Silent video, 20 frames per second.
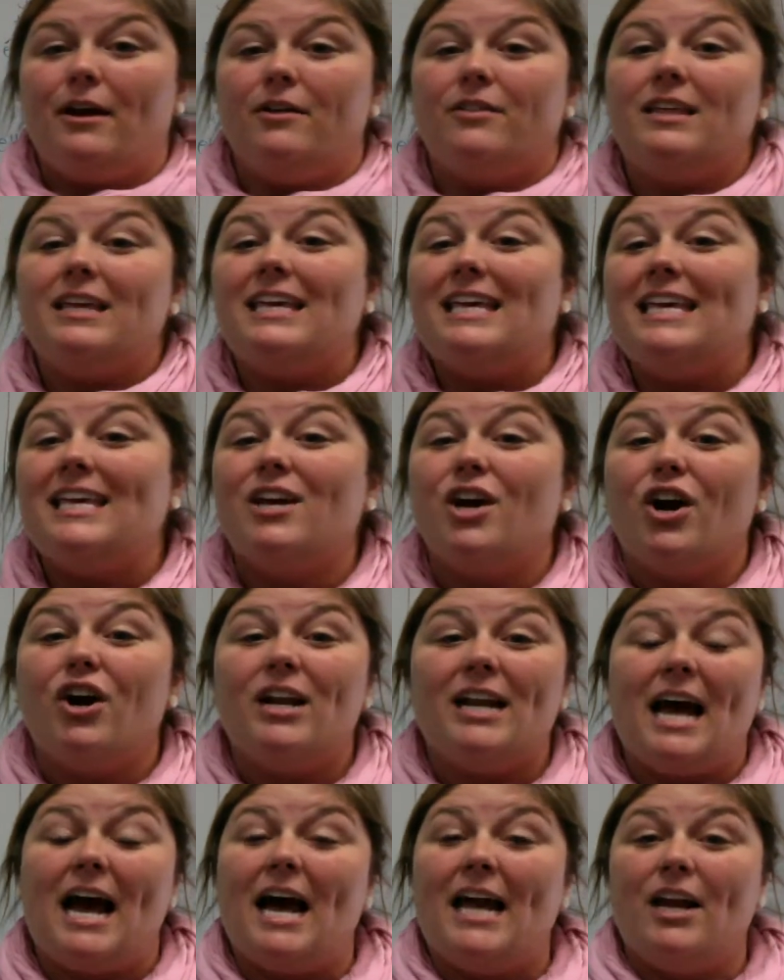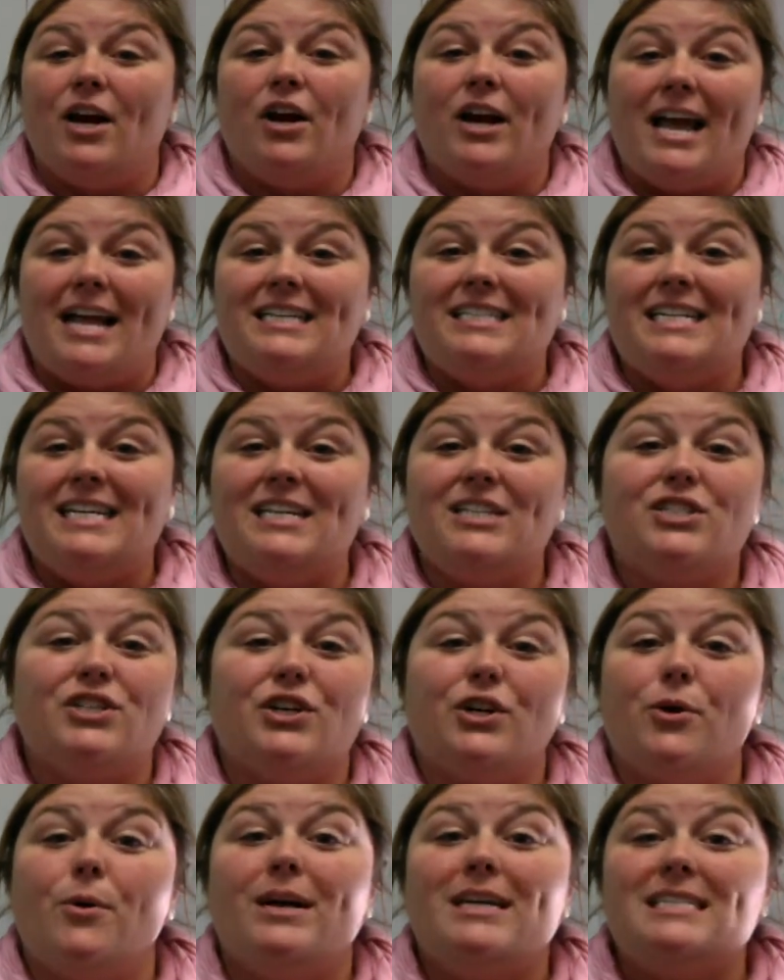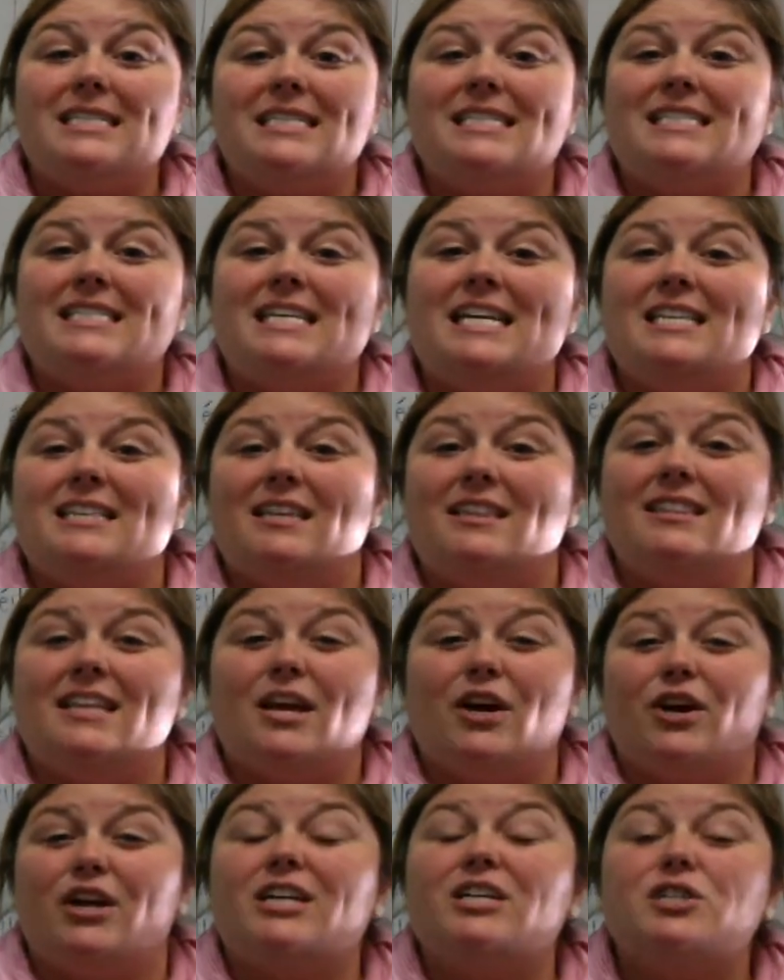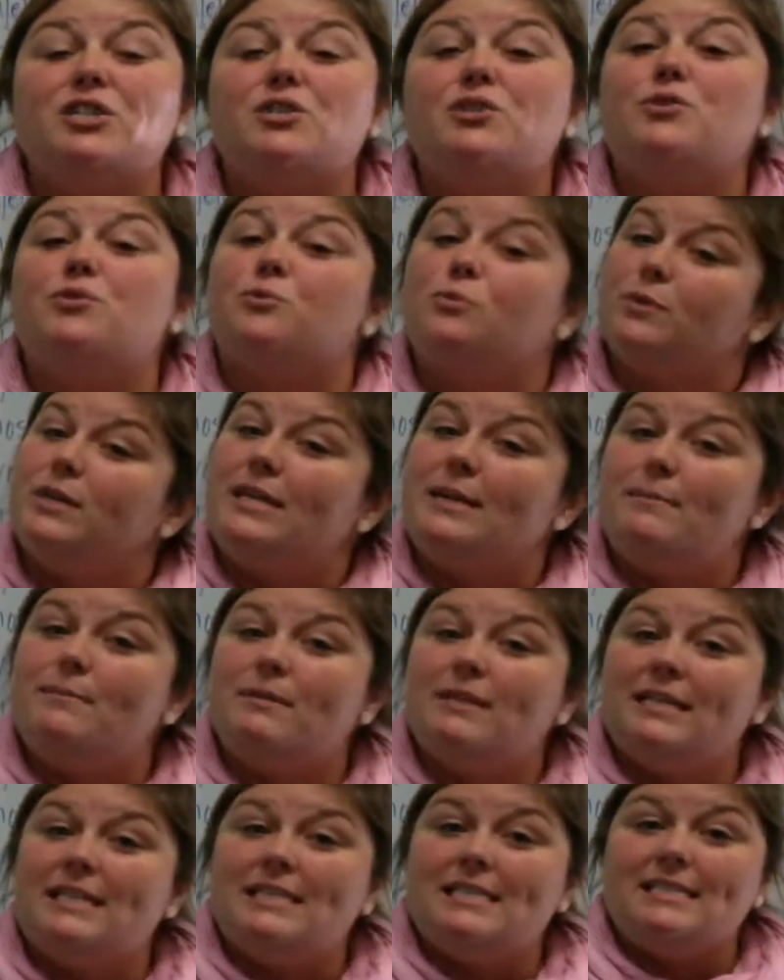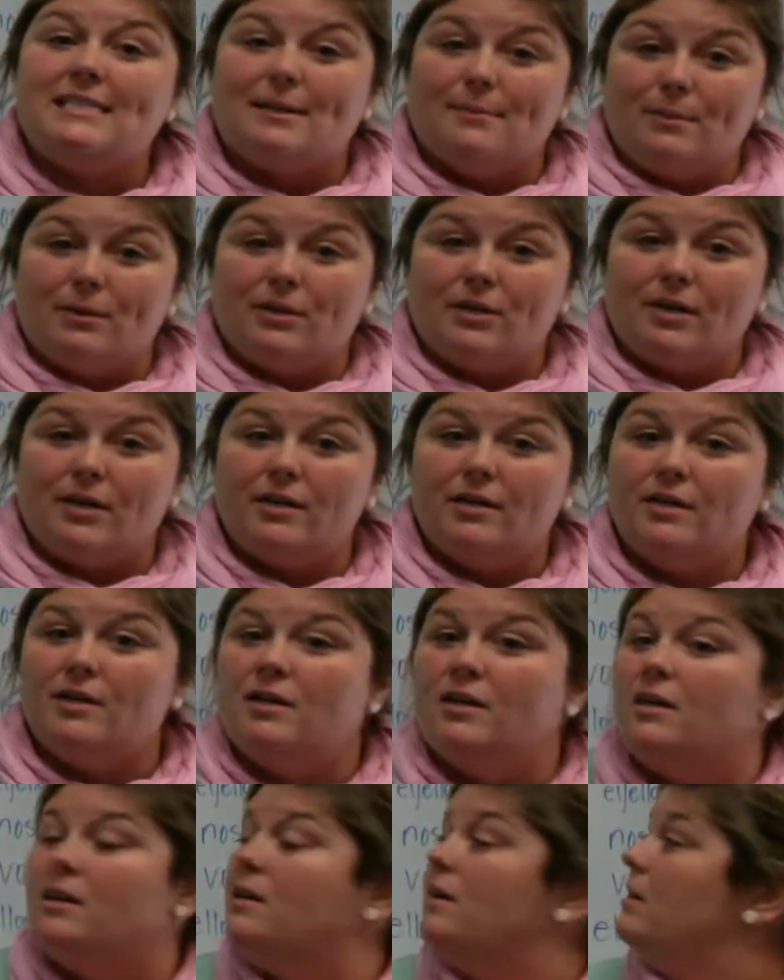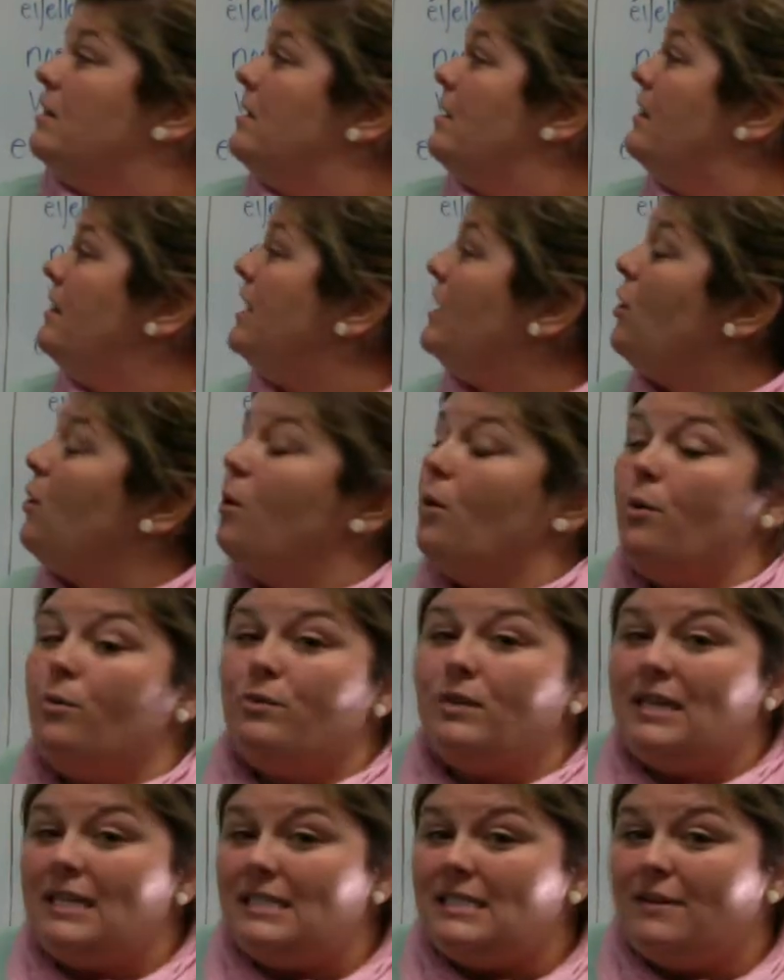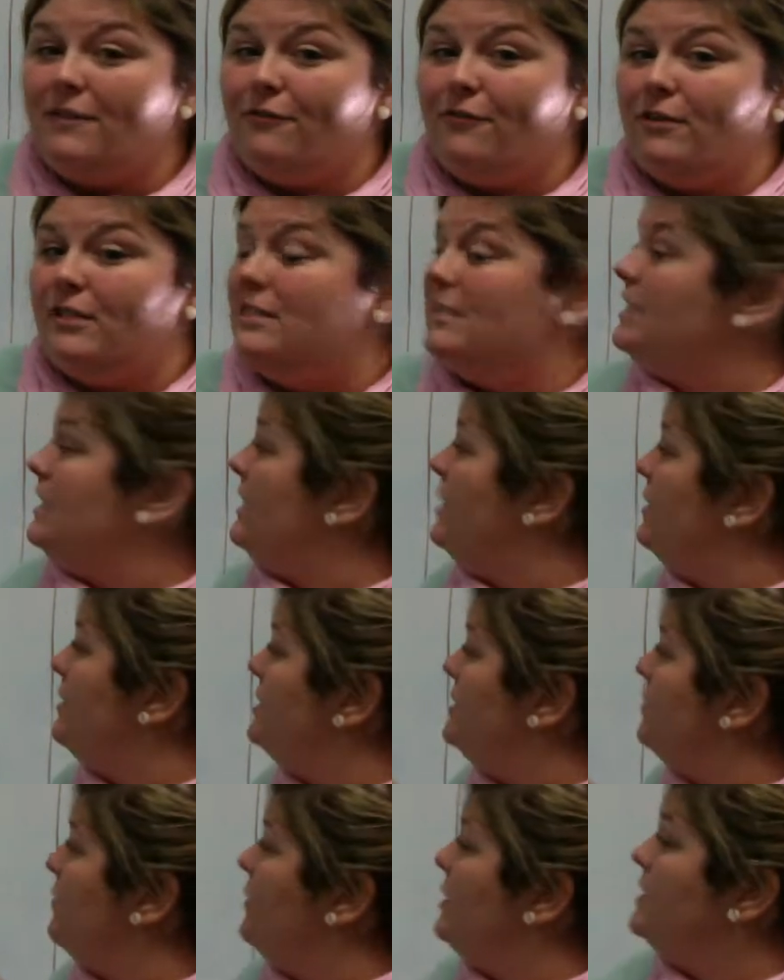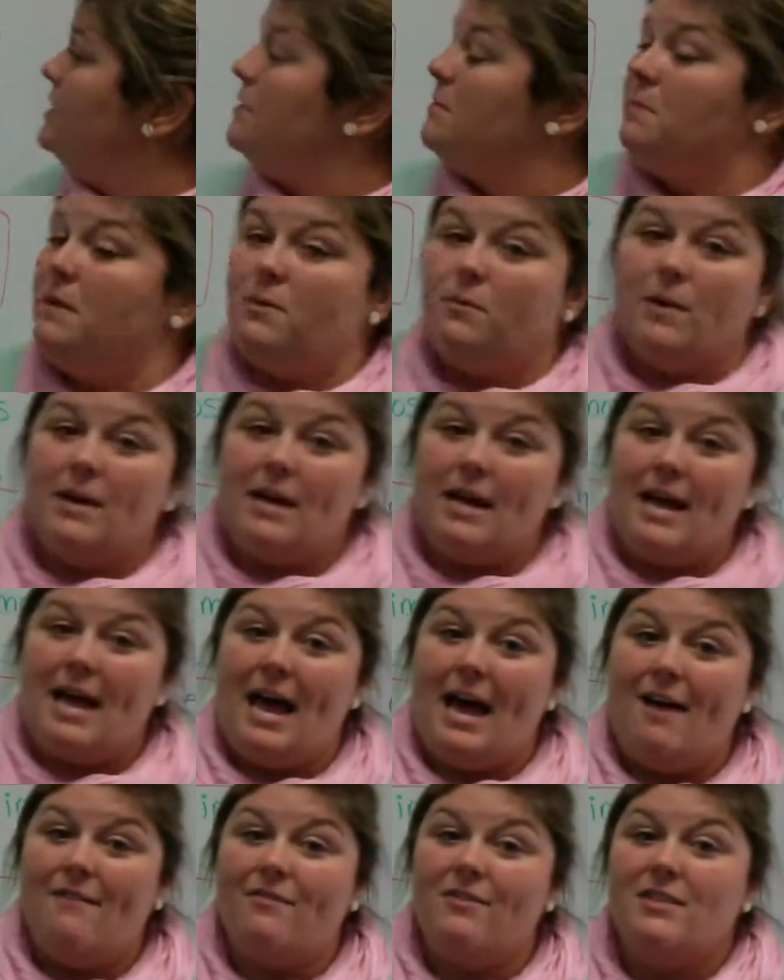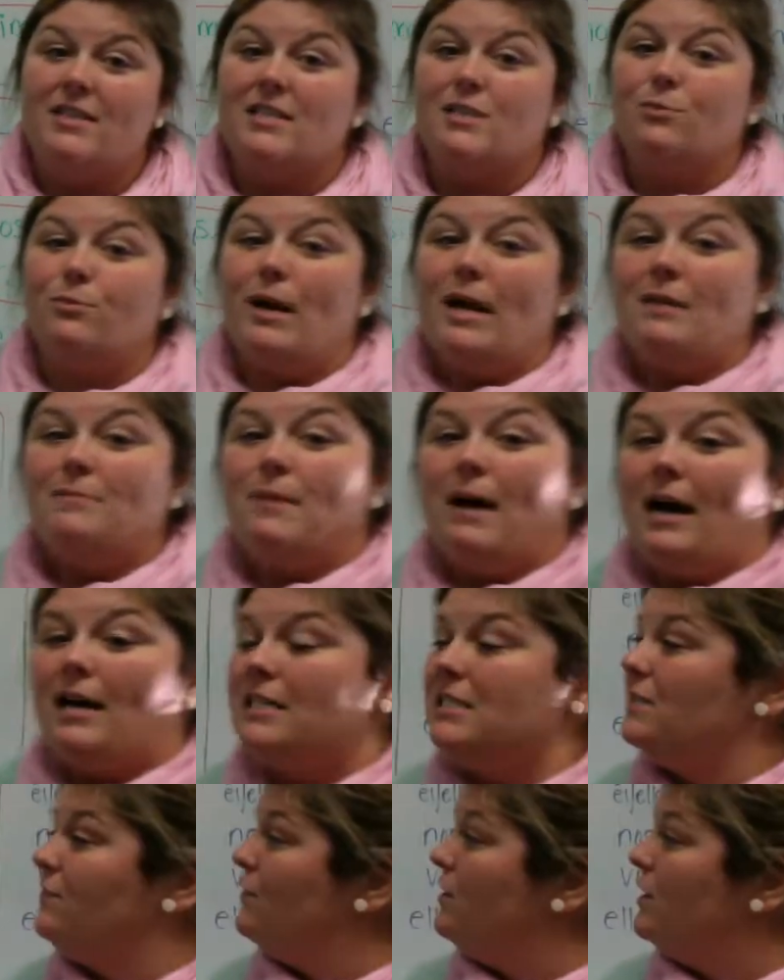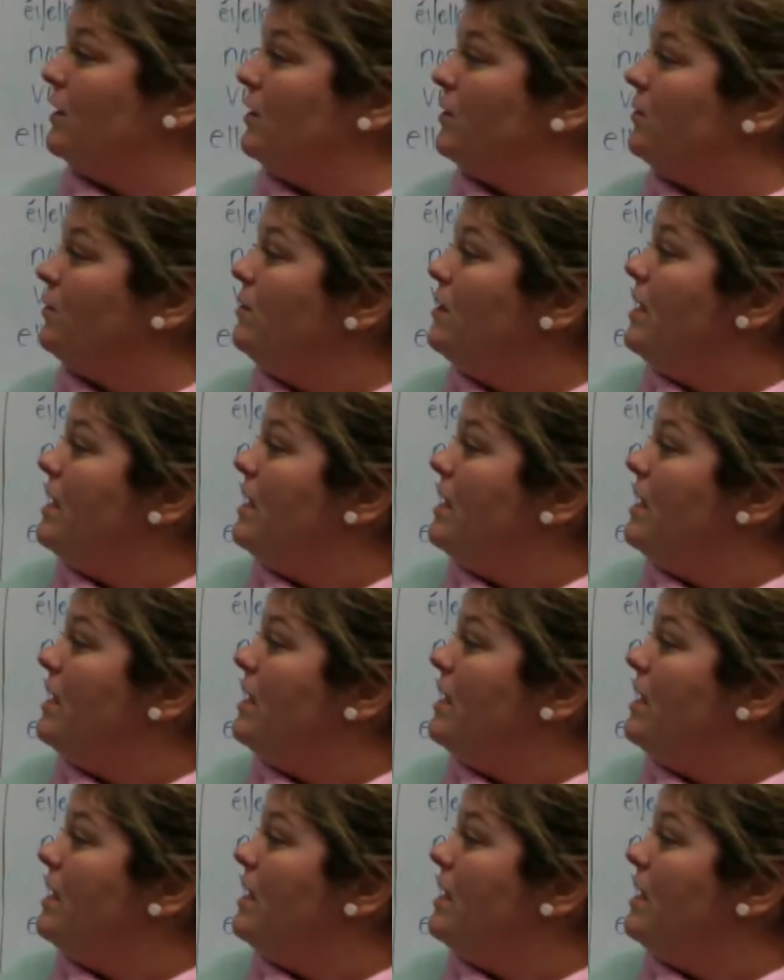the ER and IR endings, you're going to see that they are extremely similar. The only difference here is going to be what I have in this red box for you.